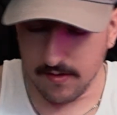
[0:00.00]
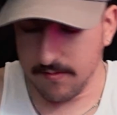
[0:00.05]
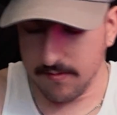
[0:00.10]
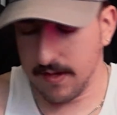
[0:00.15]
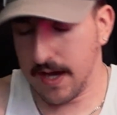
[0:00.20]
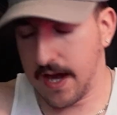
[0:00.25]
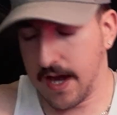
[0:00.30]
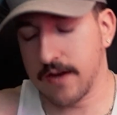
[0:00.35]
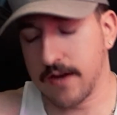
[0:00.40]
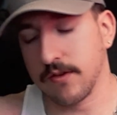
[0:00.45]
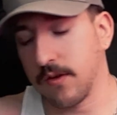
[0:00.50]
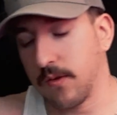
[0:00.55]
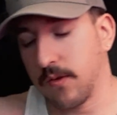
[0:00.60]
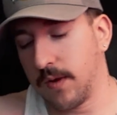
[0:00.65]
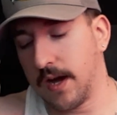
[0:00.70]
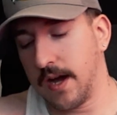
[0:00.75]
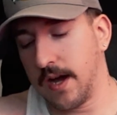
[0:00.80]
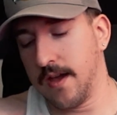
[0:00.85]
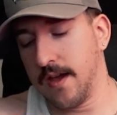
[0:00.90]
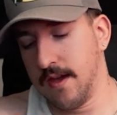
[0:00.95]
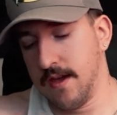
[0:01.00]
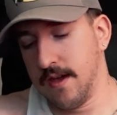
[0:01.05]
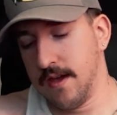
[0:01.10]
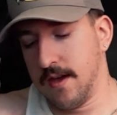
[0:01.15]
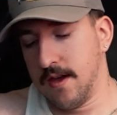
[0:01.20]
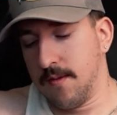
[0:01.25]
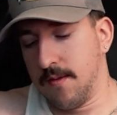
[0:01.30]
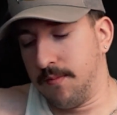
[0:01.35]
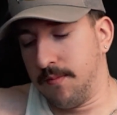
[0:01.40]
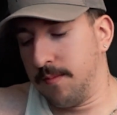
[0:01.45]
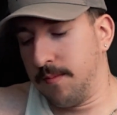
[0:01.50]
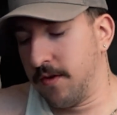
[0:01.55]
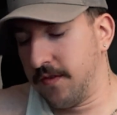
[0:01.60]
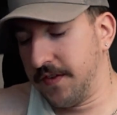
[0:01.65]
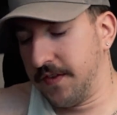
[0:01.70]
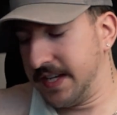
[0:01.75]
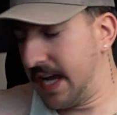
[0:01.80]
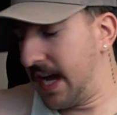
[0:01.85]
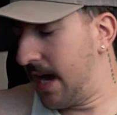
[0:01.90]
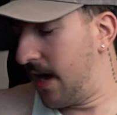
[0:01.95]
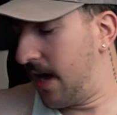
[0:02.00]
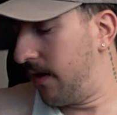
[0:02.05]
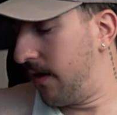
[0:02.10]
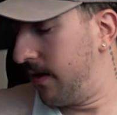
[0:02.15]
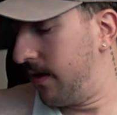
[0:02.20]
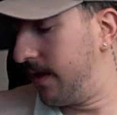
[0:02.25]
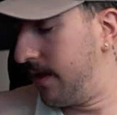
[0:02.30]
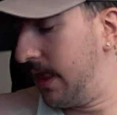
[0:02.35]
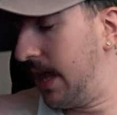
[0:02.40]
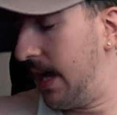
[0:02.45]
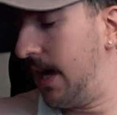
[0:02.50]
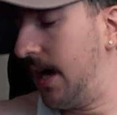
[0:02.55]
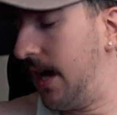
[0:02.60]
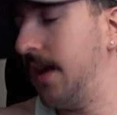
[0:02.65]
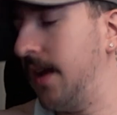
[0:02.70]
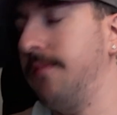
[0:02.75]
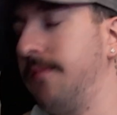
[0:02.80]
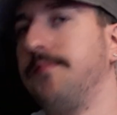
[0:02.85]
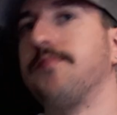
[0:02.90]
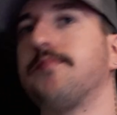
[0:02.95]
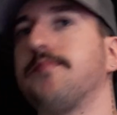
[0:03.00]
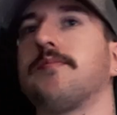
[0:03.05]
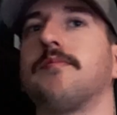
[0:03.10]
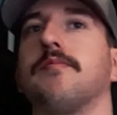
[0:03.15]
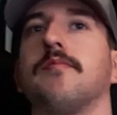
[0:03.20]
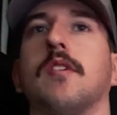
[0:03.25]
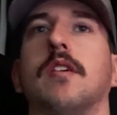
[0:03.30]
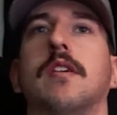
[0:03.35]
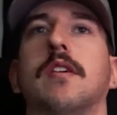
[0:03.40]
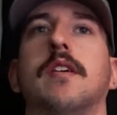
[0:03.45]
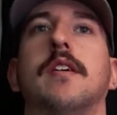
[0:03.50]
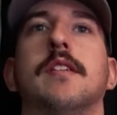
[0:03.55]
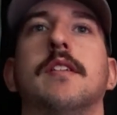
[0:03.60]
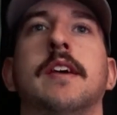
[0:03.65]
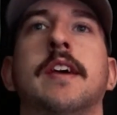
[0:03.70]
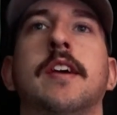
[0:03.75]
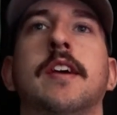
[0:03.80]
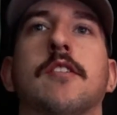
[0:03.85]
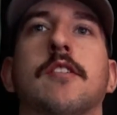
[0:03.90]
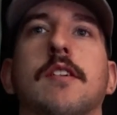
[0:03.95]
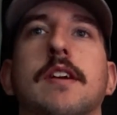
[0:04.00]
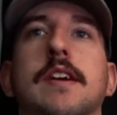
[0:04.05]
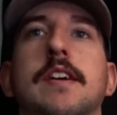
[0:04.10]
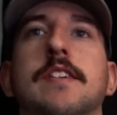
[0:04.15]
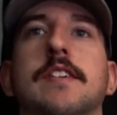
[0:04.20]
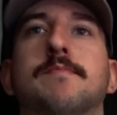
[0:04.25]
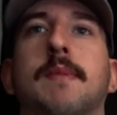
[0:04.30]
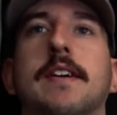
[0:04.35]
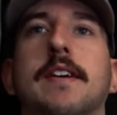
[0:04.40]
don't know why. But moving down the line, here is my